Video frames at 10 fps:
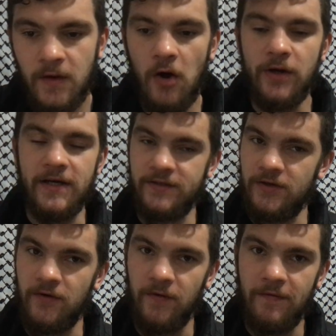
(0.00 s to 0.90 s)
Okay, so
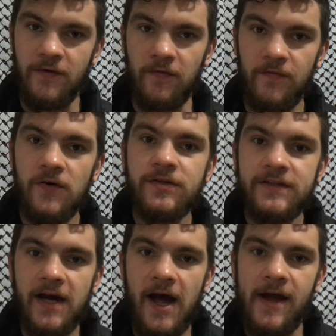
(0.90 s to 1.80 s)
if you're a
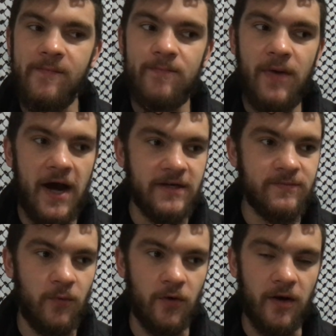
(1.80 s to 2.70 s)
first time
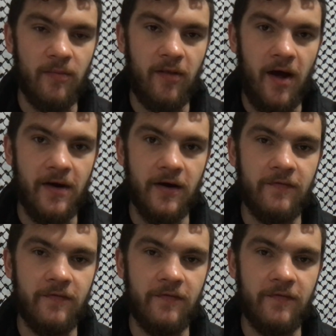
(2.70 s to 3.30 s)
passport applier,